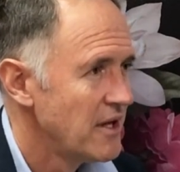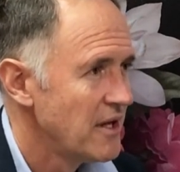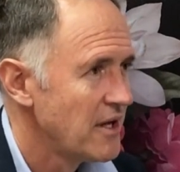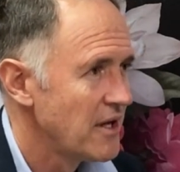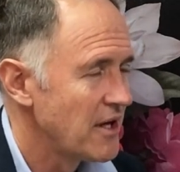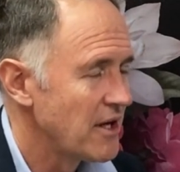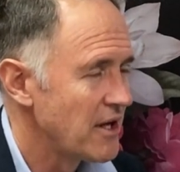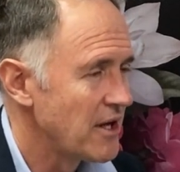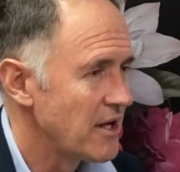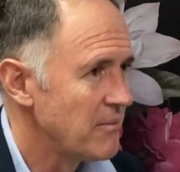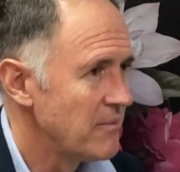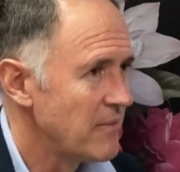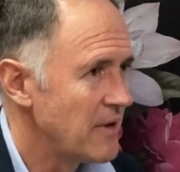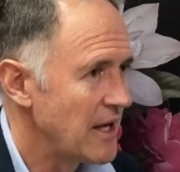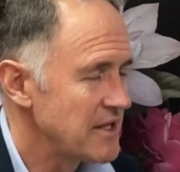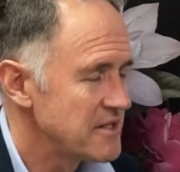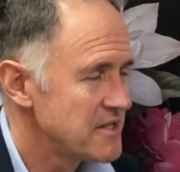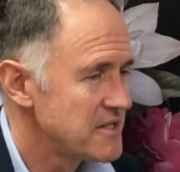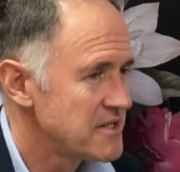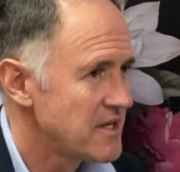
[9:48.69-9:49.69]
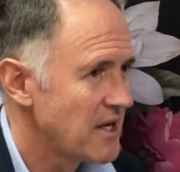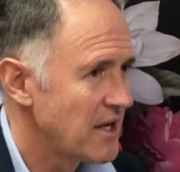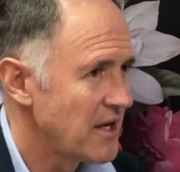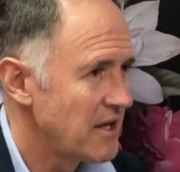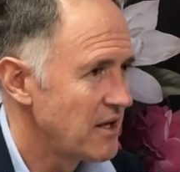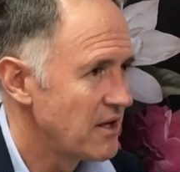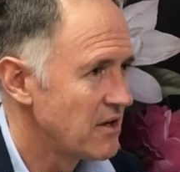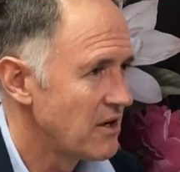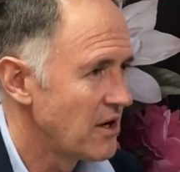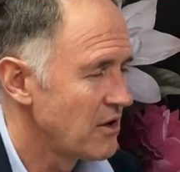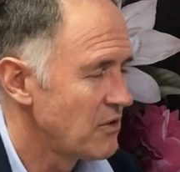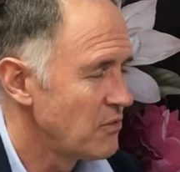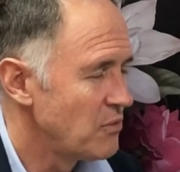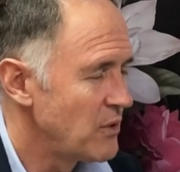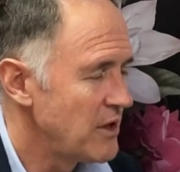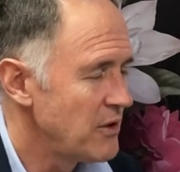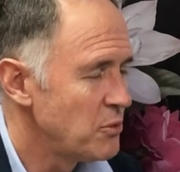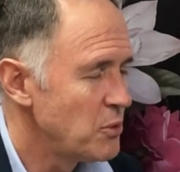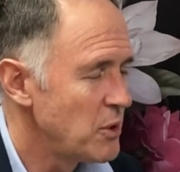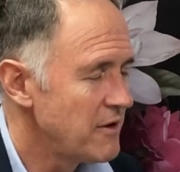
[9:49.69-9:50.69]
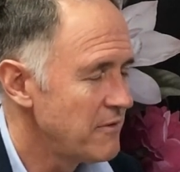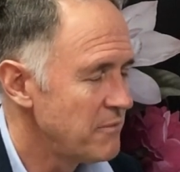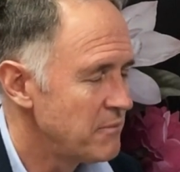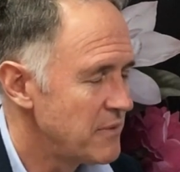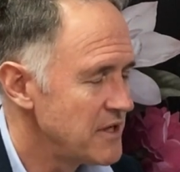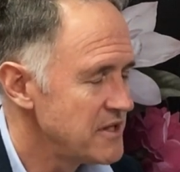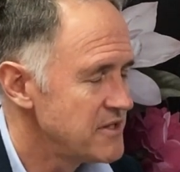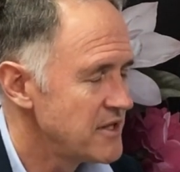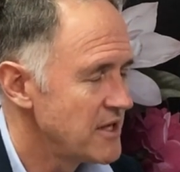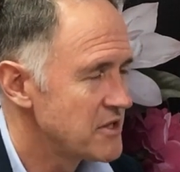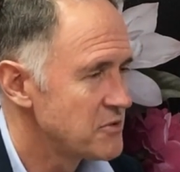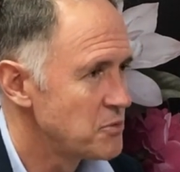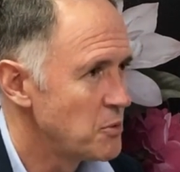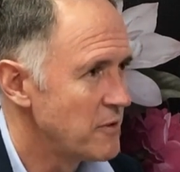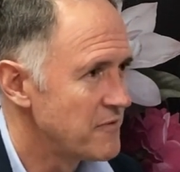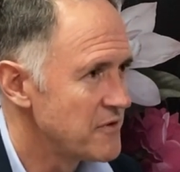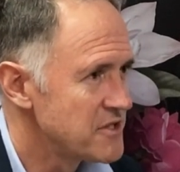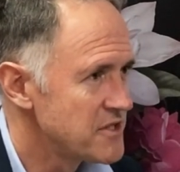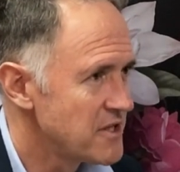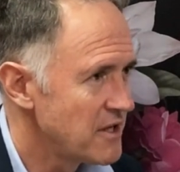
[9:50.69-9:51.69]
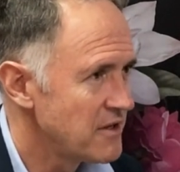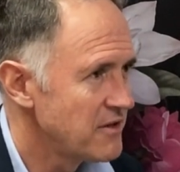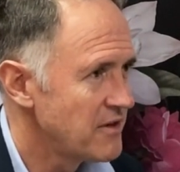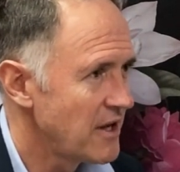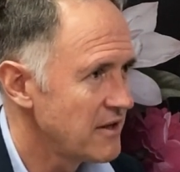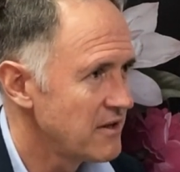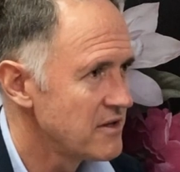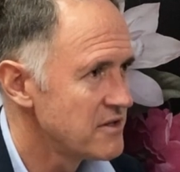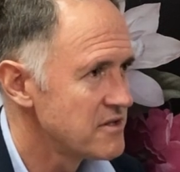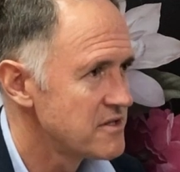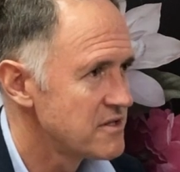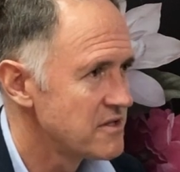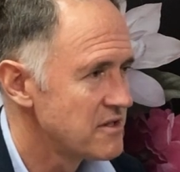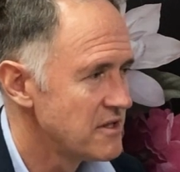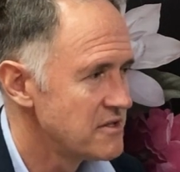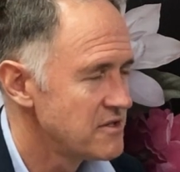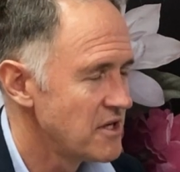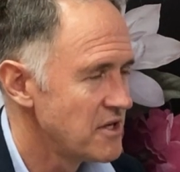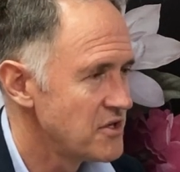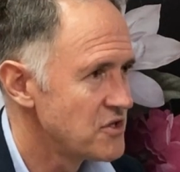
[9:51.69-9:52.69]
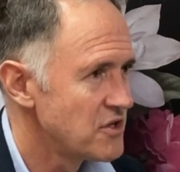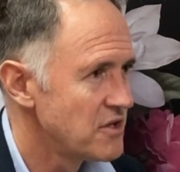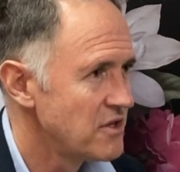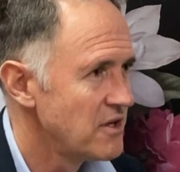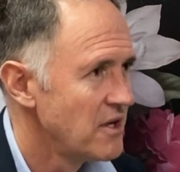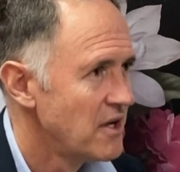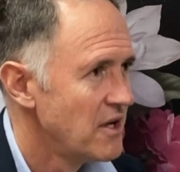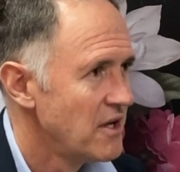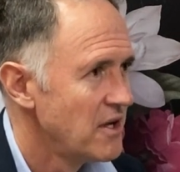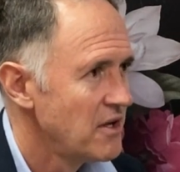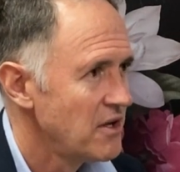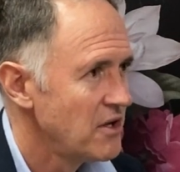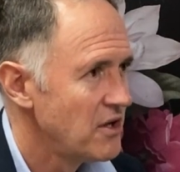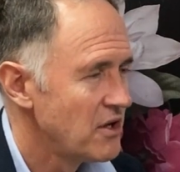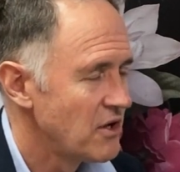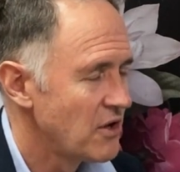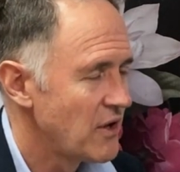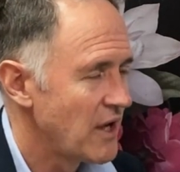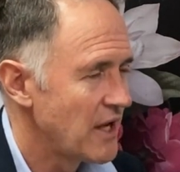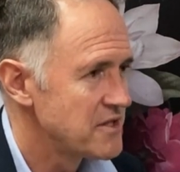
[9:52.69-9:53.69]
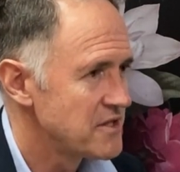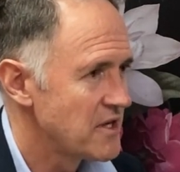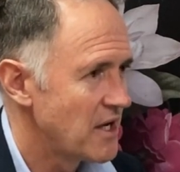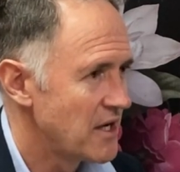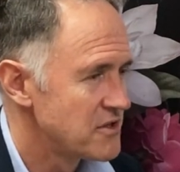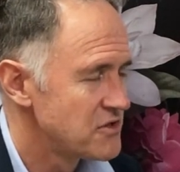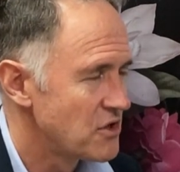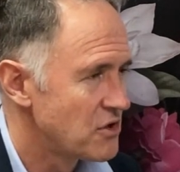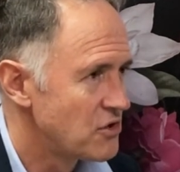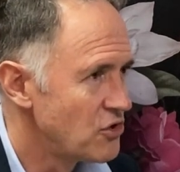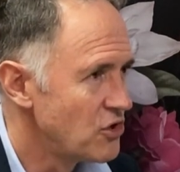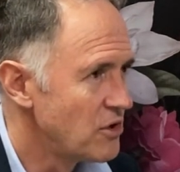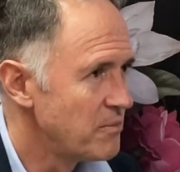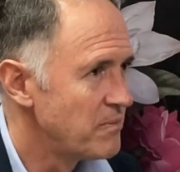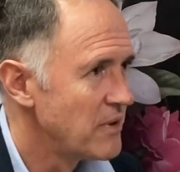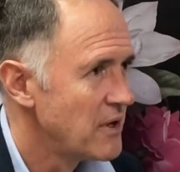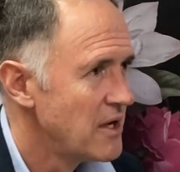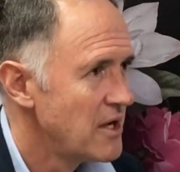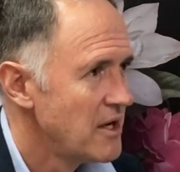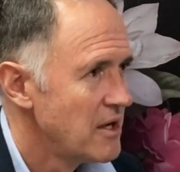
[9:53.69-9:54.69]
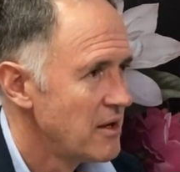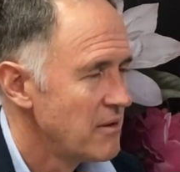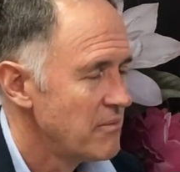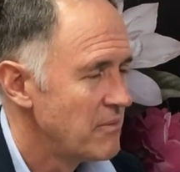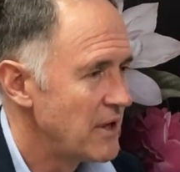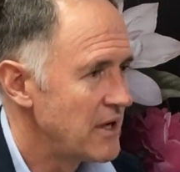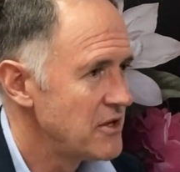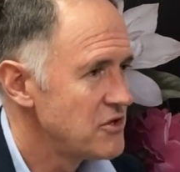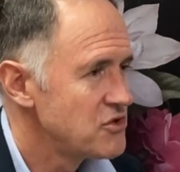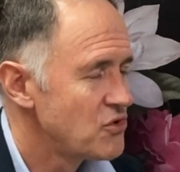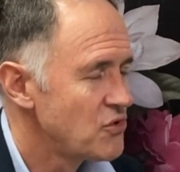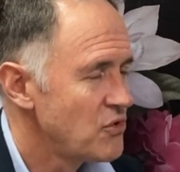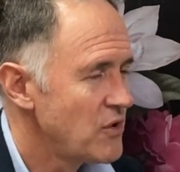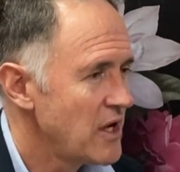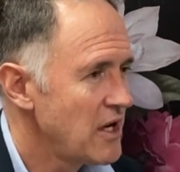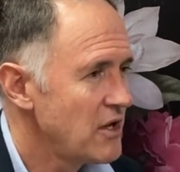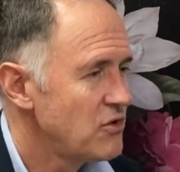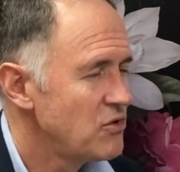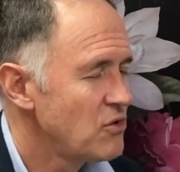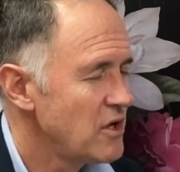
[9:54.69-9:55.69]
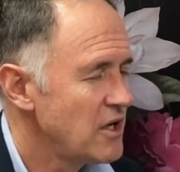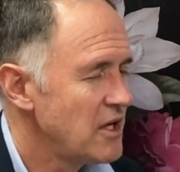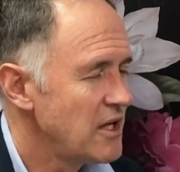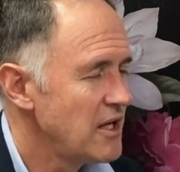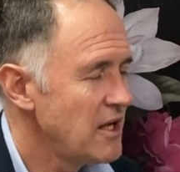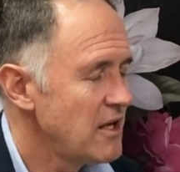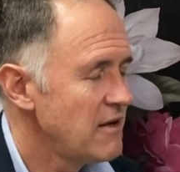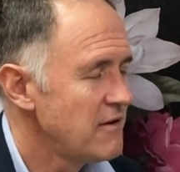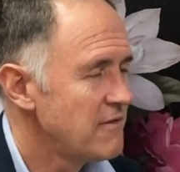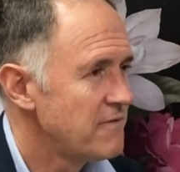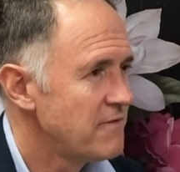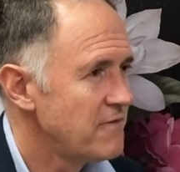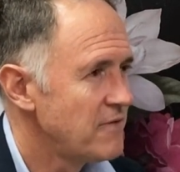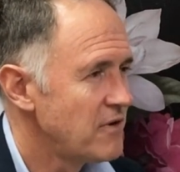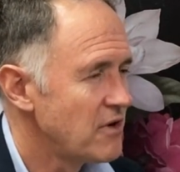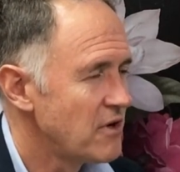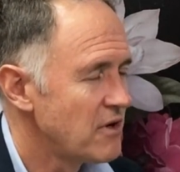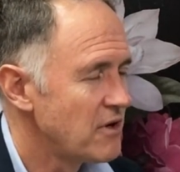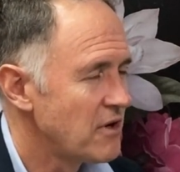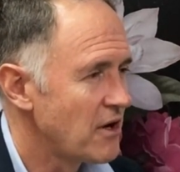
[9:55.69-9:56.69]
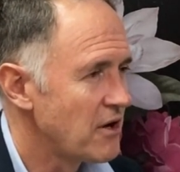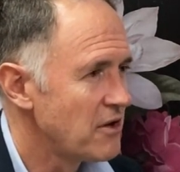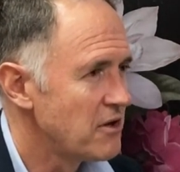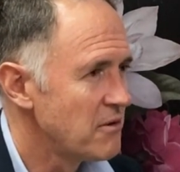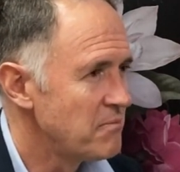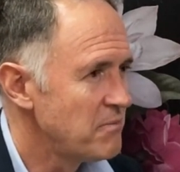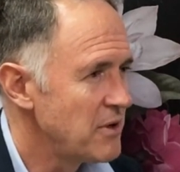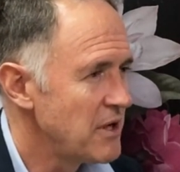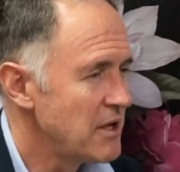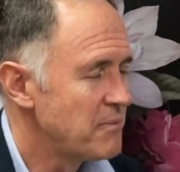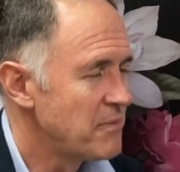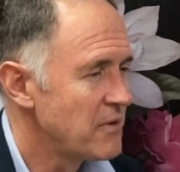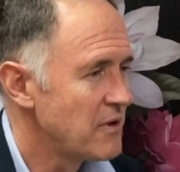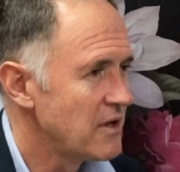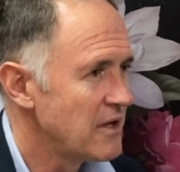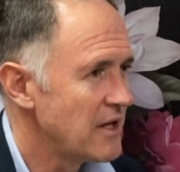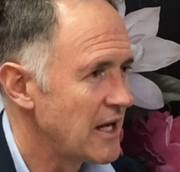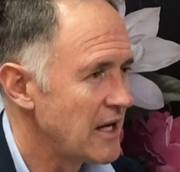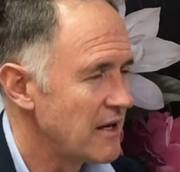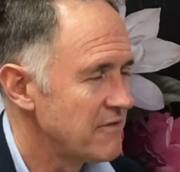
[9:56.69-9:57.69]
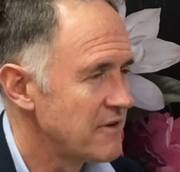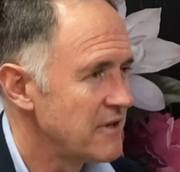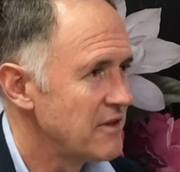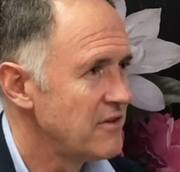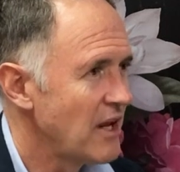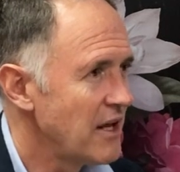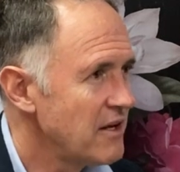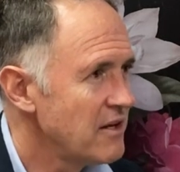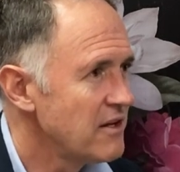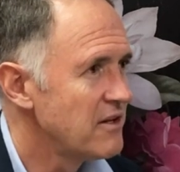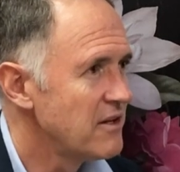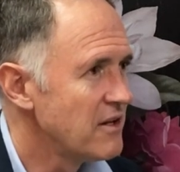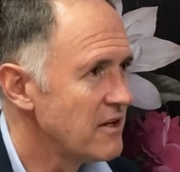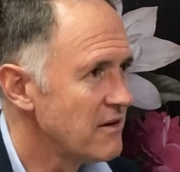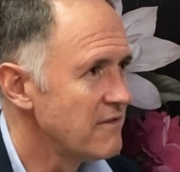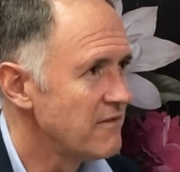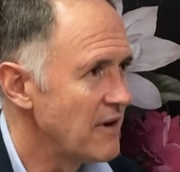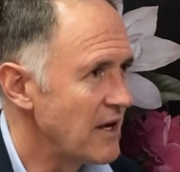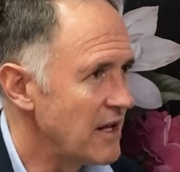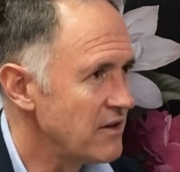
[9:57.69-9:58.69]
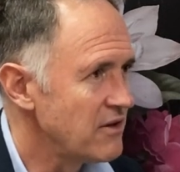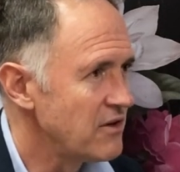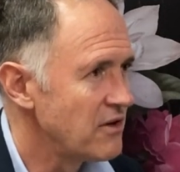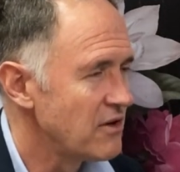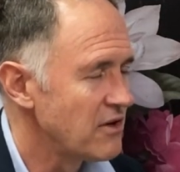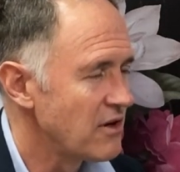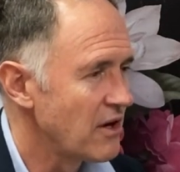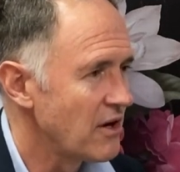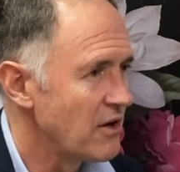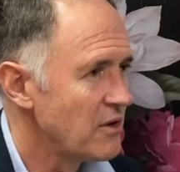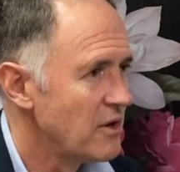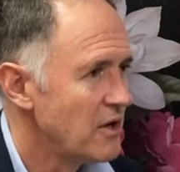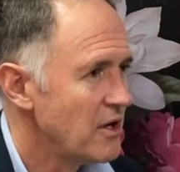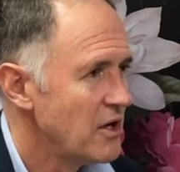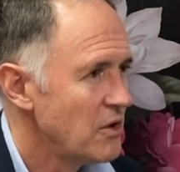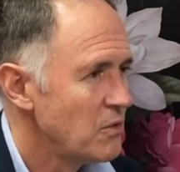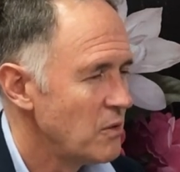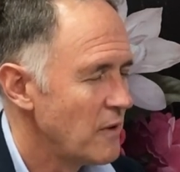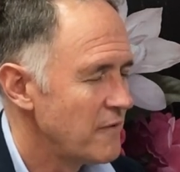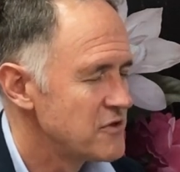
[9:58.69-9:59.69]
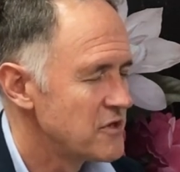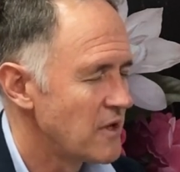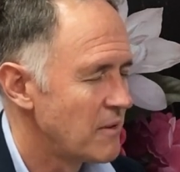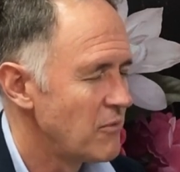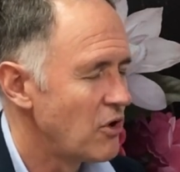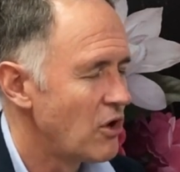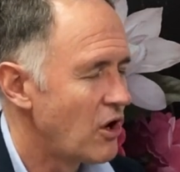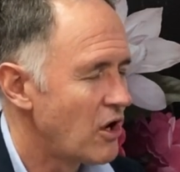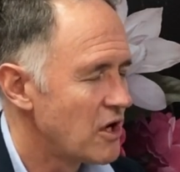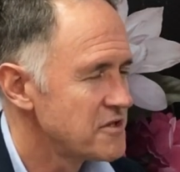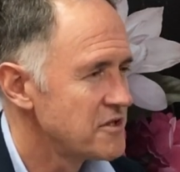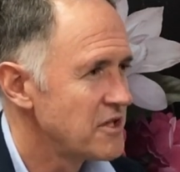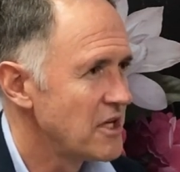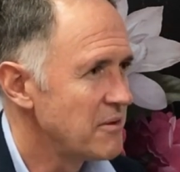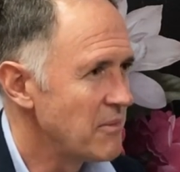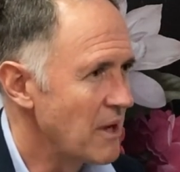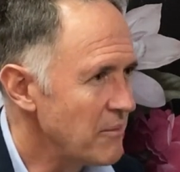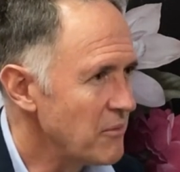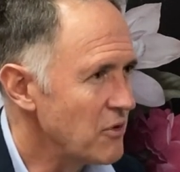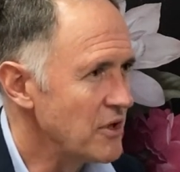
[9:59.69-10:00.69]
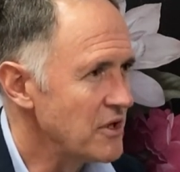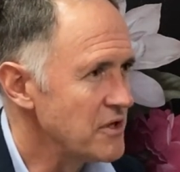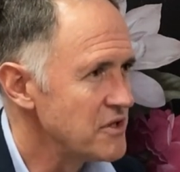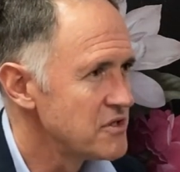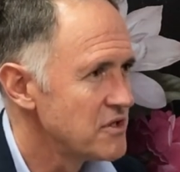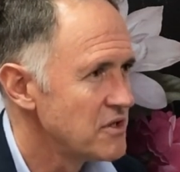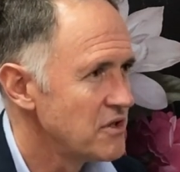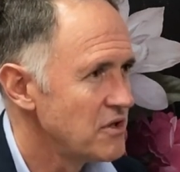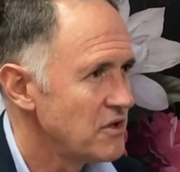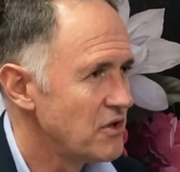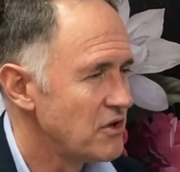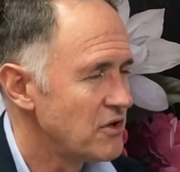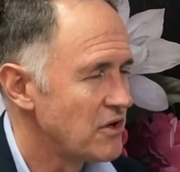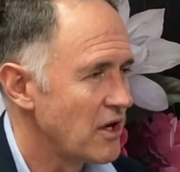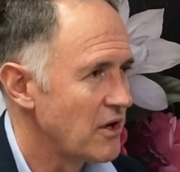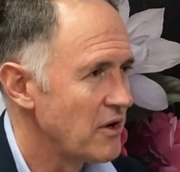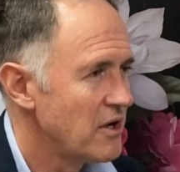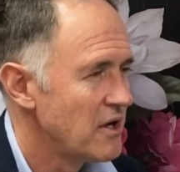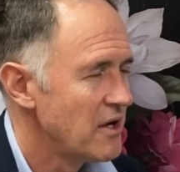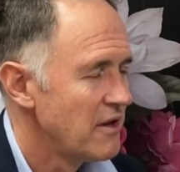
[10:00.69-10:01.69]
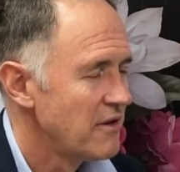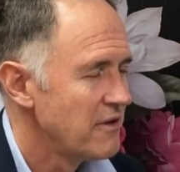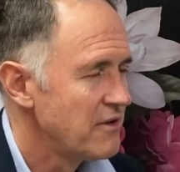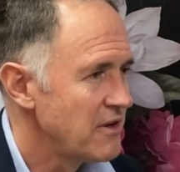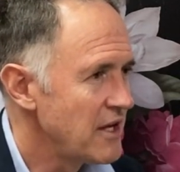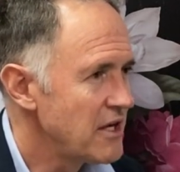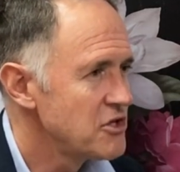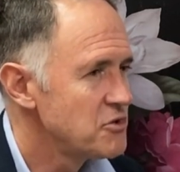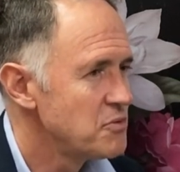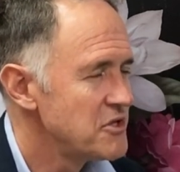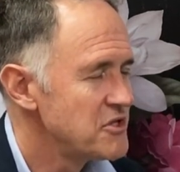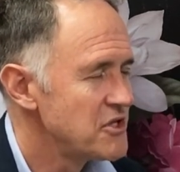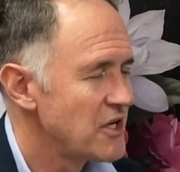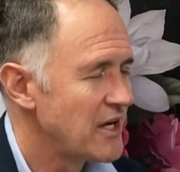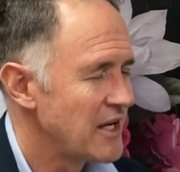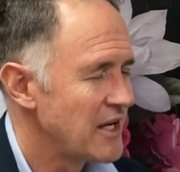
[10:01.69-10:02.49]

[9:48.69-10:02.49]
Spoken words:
As I say, you know, we BCX, we facilitate this session, you know, as a group, but it's really to leave, you know, the people that have attended the event, you know, with some lasting memories, you know, things which they can